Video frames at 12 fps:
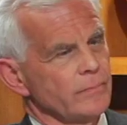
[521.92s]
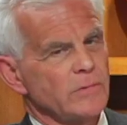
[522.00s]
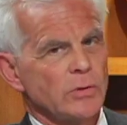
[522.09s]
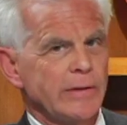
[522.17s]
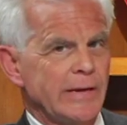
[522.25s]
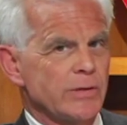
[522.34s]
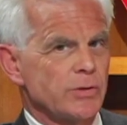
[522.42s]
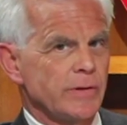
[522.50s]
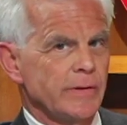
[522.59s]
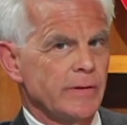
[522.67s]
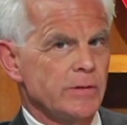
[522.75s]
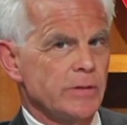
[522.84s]
So the answer to
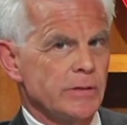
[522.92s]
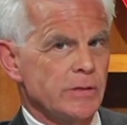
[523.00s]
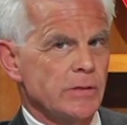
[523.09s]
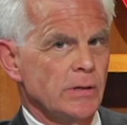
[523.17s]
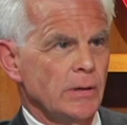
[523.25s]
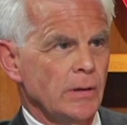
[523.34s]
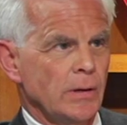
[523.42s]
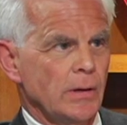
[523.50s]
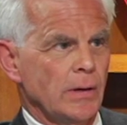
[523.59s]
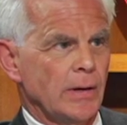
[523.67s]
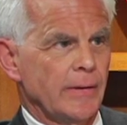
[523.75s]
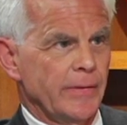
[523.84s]
this is
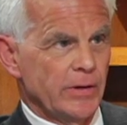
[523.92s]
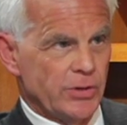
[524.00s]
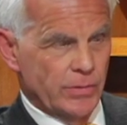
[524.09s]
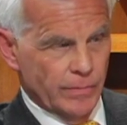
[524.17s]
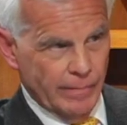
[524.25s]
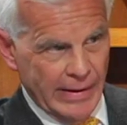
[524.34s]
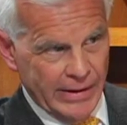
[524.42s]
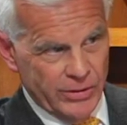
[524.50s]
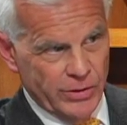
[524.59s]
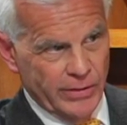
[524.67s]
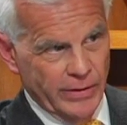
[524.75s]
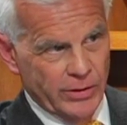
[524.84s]

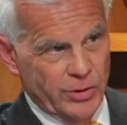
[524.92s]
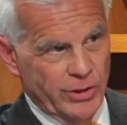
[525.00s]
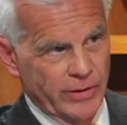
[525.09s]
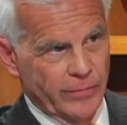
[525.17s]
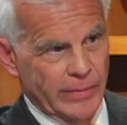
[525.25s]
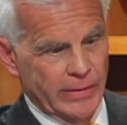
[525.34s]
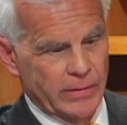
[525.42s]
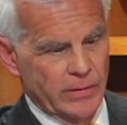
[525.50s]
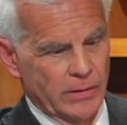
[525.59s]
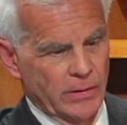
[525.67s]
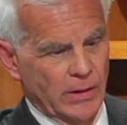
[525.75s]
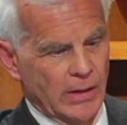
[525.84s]
managing the achievement
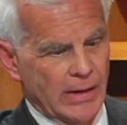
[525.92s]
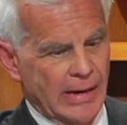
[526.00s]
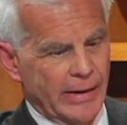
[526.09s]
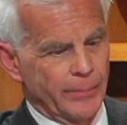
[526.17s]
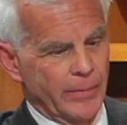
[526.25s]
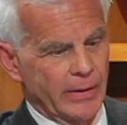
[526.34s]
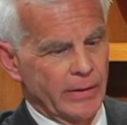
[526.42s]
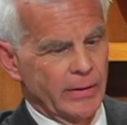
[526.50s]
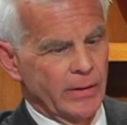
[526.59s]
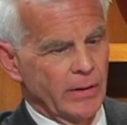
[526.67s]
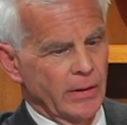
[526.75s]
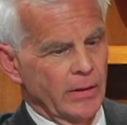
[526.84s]
hot
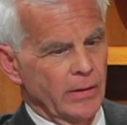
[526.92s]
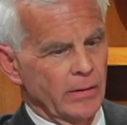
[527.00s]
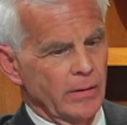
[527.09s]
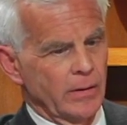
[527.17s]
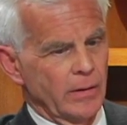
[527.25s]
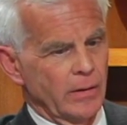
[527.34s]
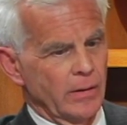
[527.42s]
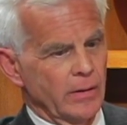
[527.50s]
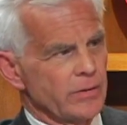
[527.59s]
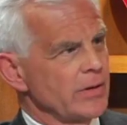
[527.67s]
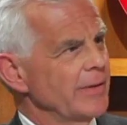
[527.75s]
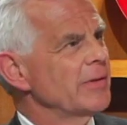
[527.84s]
button
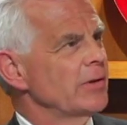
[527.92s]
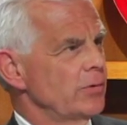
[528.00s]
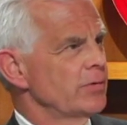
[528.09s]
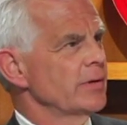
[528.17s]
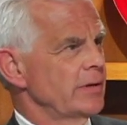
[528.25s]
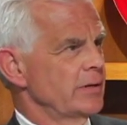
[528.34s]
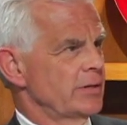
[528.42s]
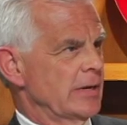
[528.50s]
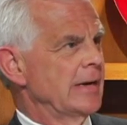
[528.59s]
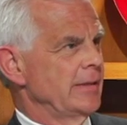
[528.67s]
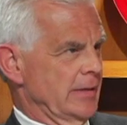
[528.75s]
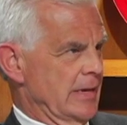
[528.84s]
is, I think you said,
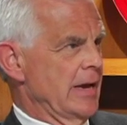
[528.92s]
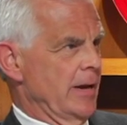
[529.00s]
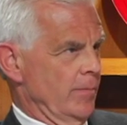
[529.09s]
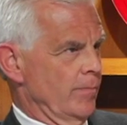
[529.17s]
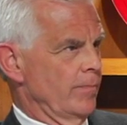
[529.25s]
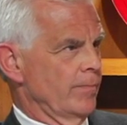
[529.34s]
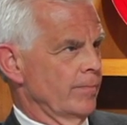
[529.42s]
design the game.